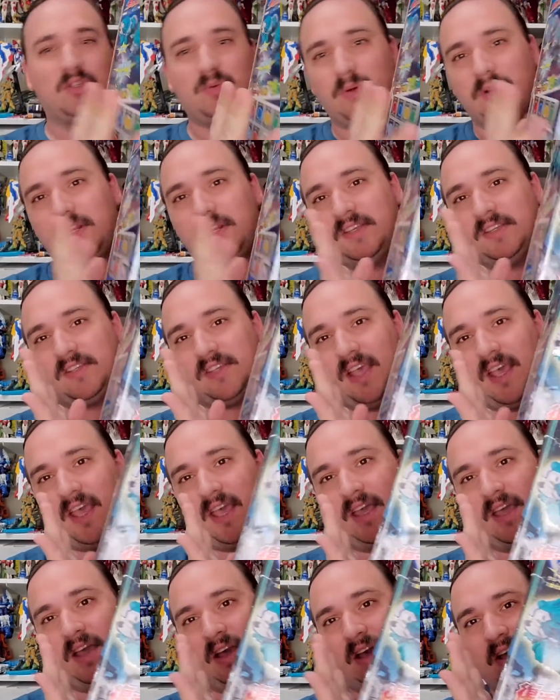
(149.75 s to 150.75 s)
one is
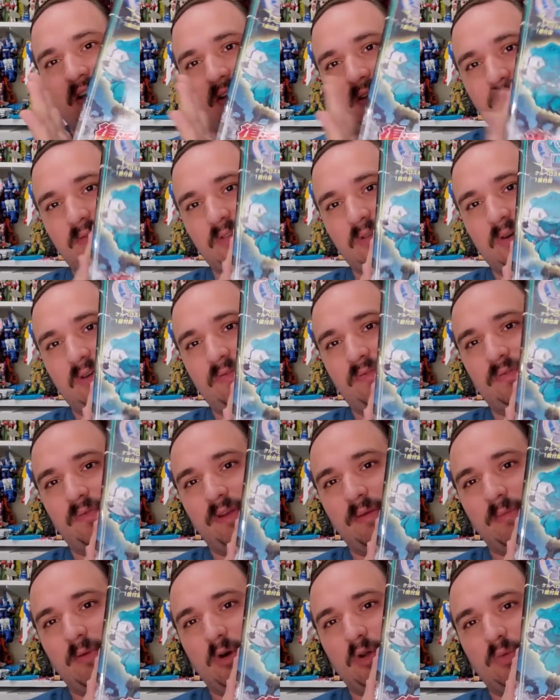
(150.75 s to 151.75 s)
a sort of
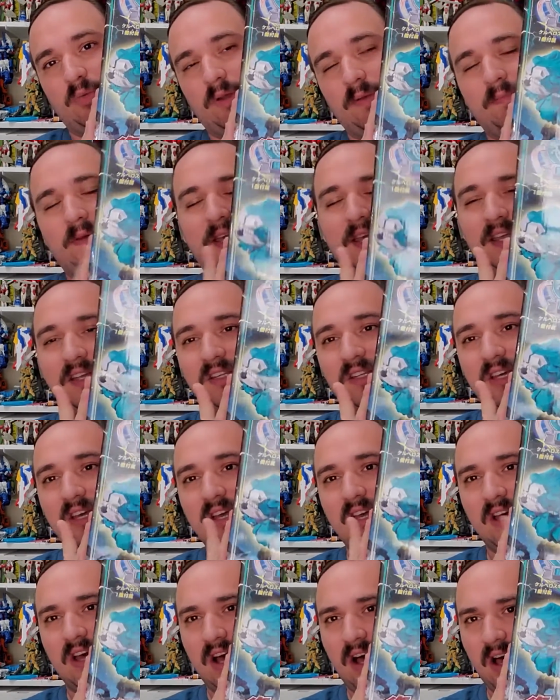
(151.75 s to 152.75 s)
remold repaint
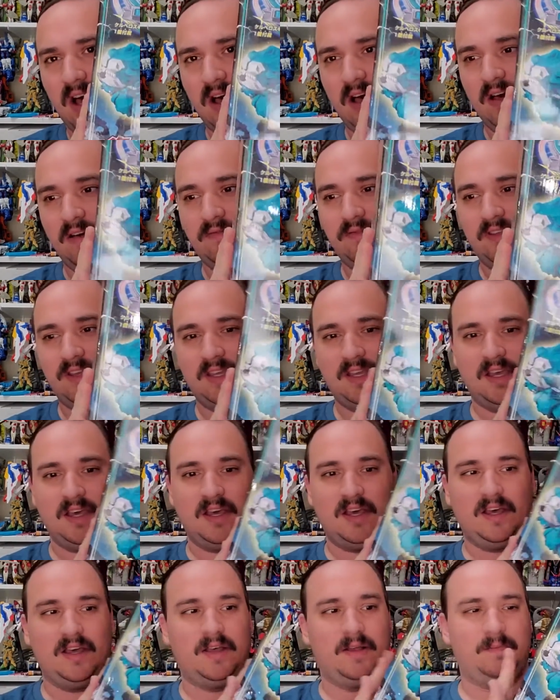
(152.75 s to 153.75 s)
of the
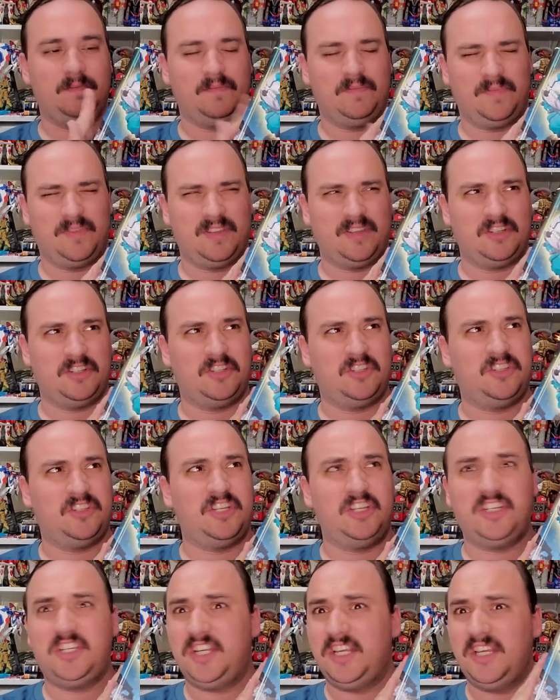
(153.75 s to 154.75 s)

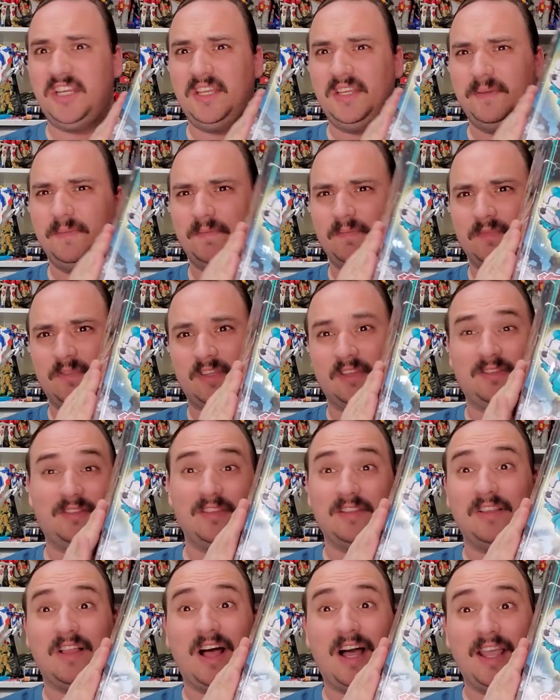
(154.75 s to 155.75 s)
Sishi,
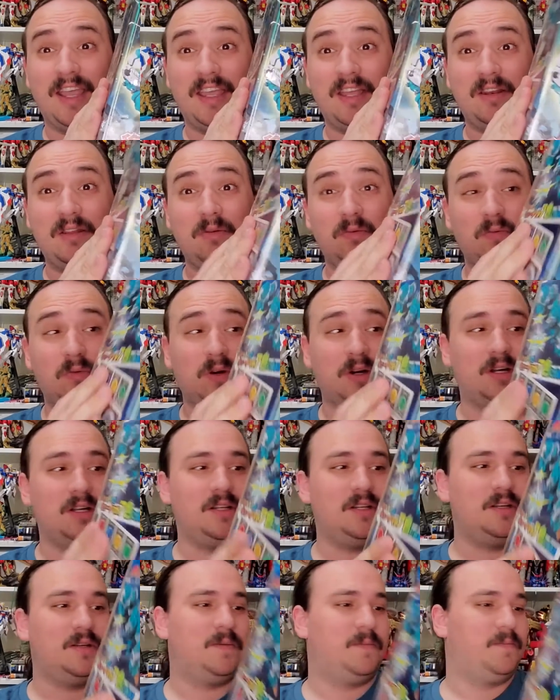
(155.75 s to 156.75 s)
the lion
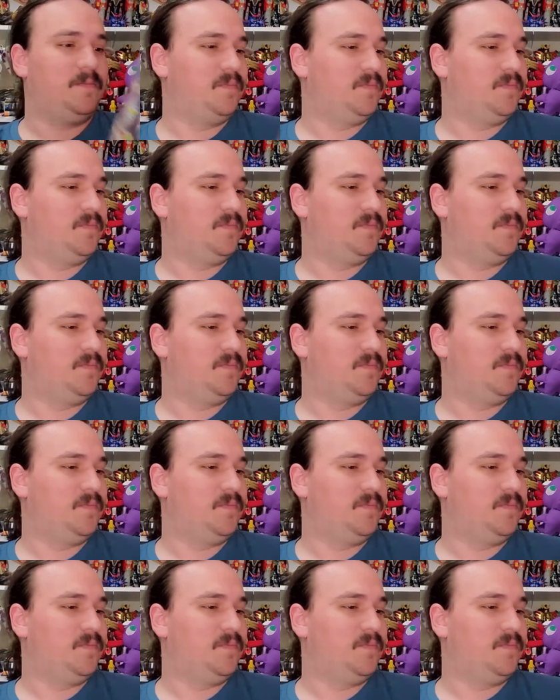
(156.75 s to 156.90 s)
one.